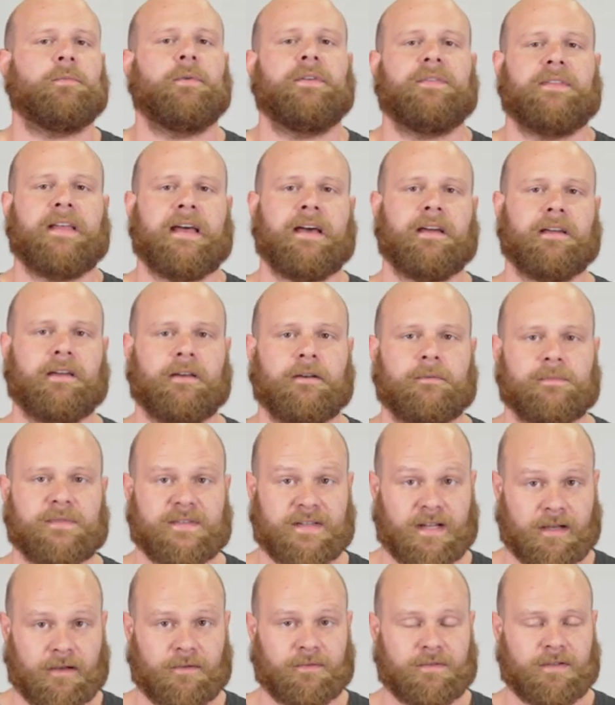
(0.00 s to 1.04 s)
What that
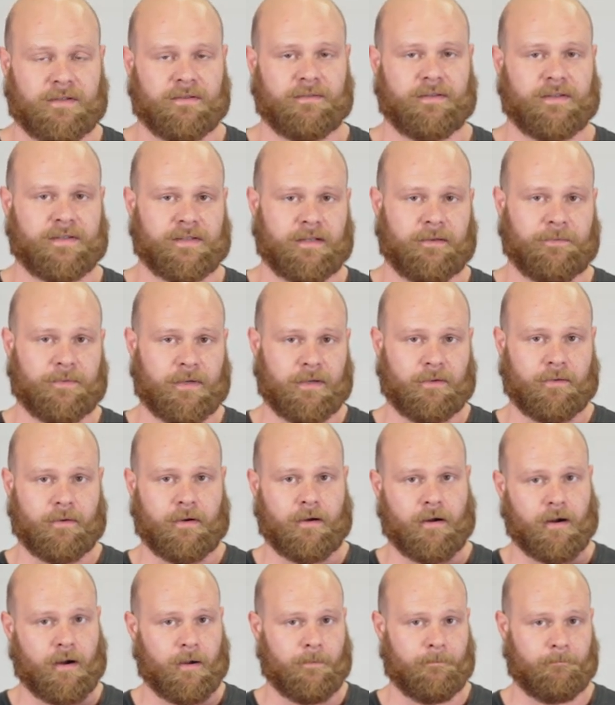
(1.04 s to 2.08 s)
comes down to is if you
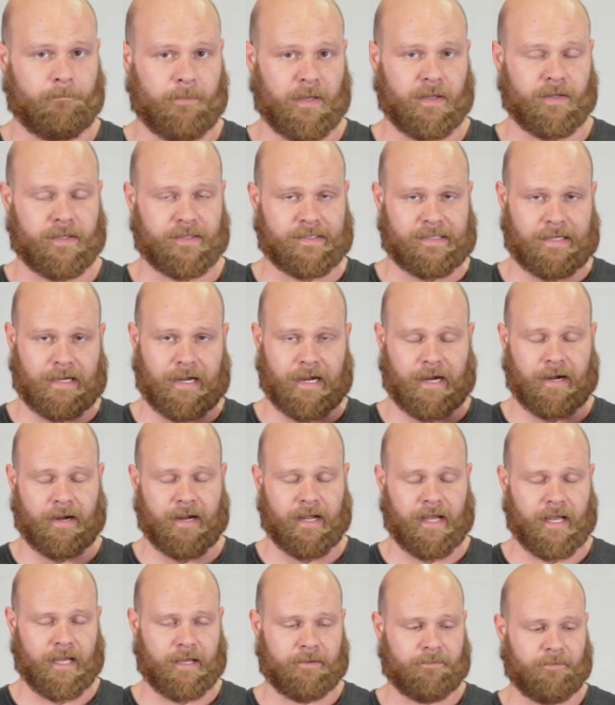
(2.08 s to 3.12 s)
are
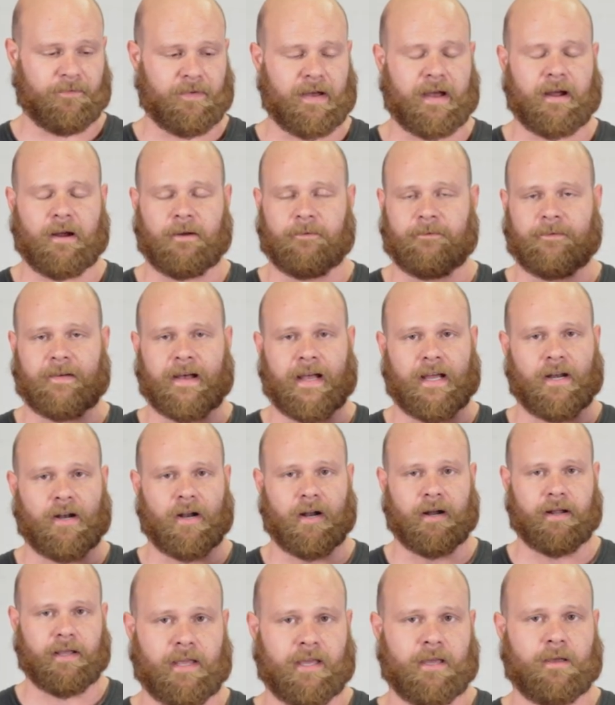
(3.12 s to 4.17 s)
military,
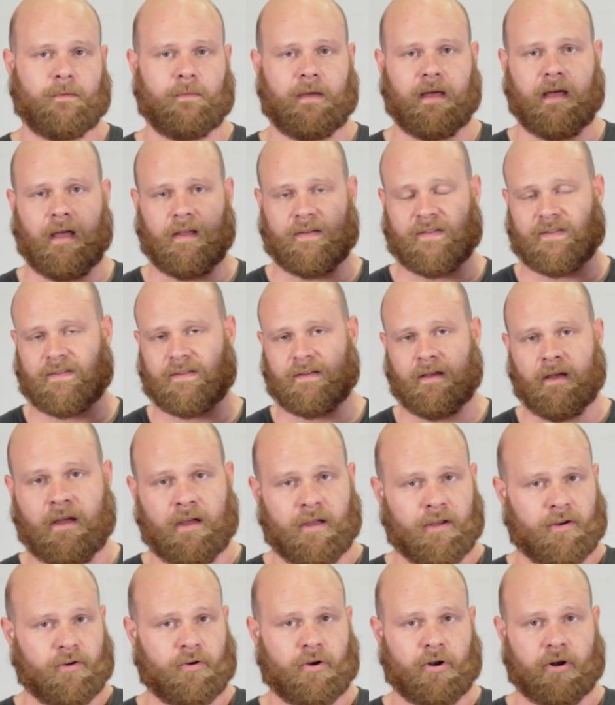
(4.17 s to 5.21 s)
firefighter, EMS,
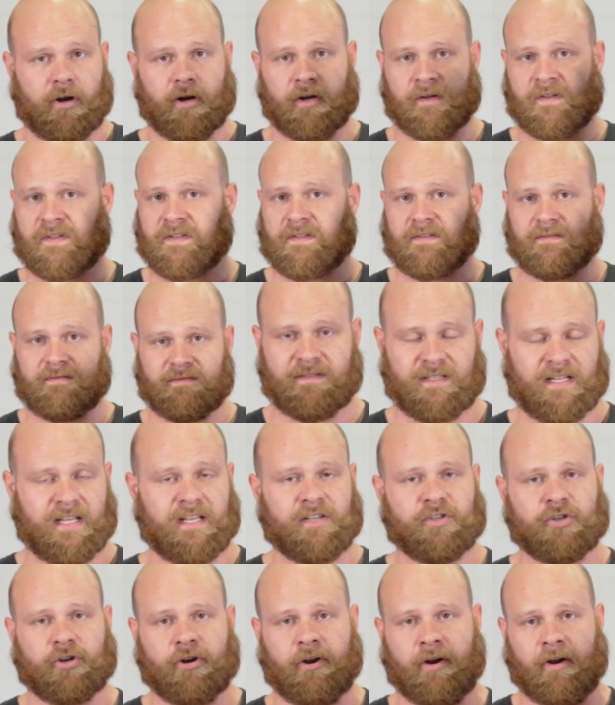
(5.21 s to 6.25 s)
nurse,
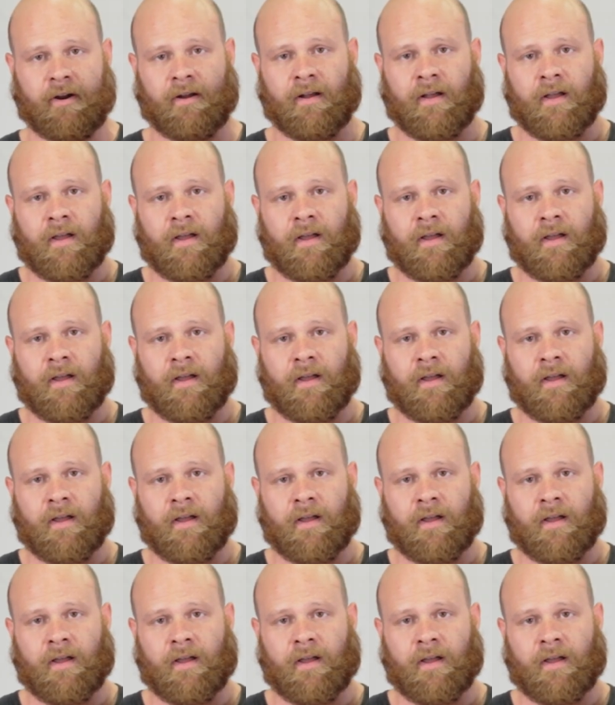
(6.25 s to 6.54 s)
teacher,